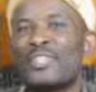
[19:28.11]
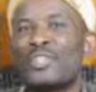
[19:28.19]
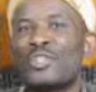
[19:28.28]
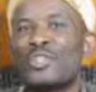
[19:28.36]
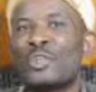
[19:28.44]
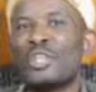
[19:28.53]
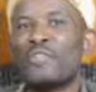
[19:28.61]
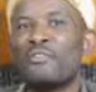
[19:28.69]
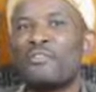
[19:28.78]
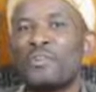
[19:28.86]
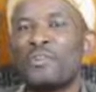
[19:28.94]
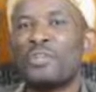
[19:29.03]
So
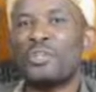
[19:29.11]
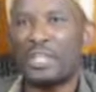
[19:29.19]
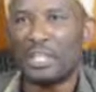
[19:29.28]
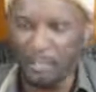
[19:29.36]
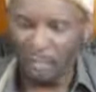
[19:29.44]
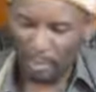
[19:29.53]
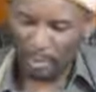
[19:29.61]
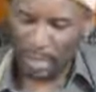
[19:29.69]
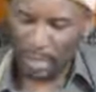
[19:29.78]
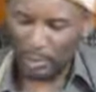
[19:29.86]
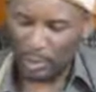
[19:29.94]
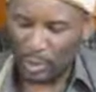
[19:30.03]
therefore, if the
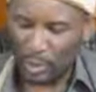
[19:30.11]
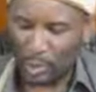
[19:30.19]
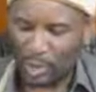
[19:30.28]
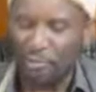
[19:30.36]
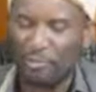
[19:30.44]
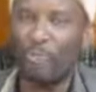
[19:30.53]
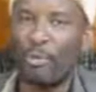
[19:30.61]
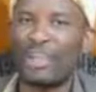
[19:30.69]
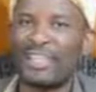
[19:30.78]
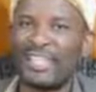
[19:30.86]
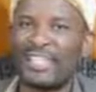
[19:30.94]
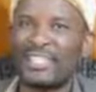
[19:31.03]
Bible talks of
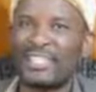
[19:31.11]
border,